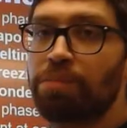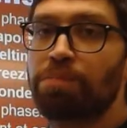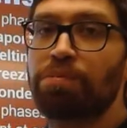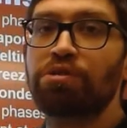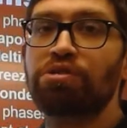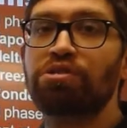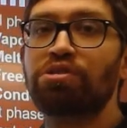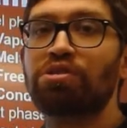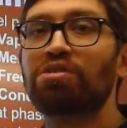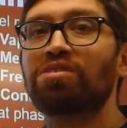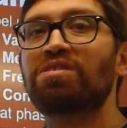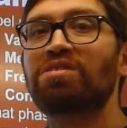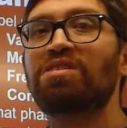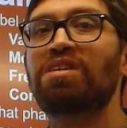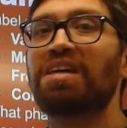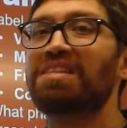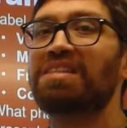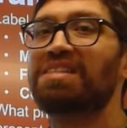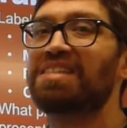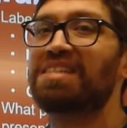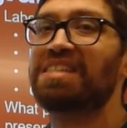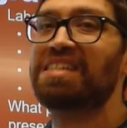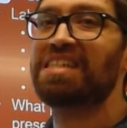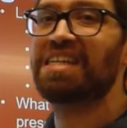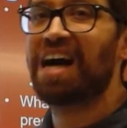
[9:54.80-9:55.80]
temperature
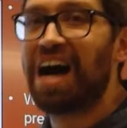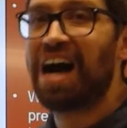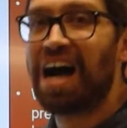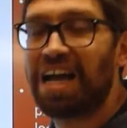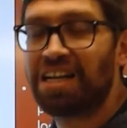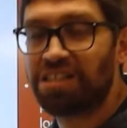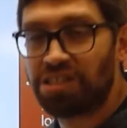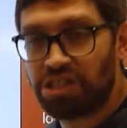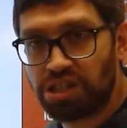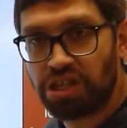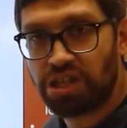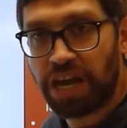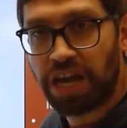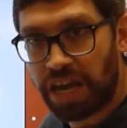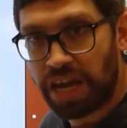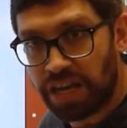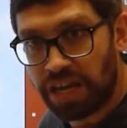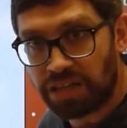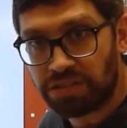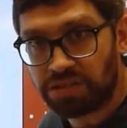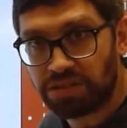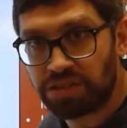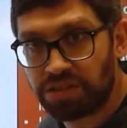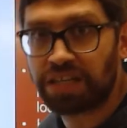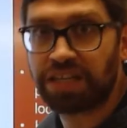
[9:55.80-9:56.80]
does not
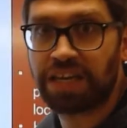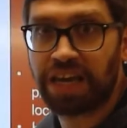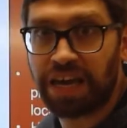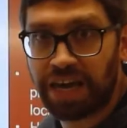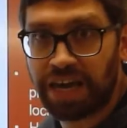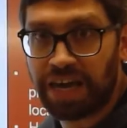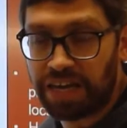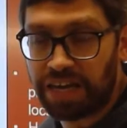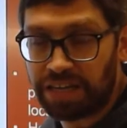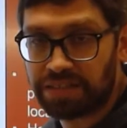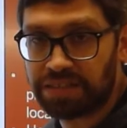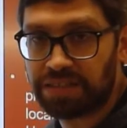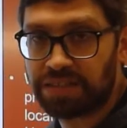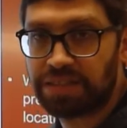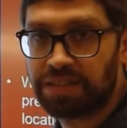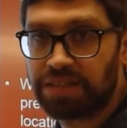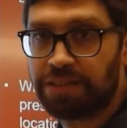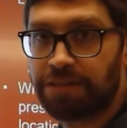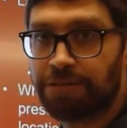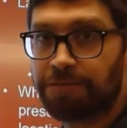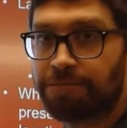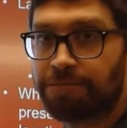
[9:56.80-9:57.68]
change. It can't.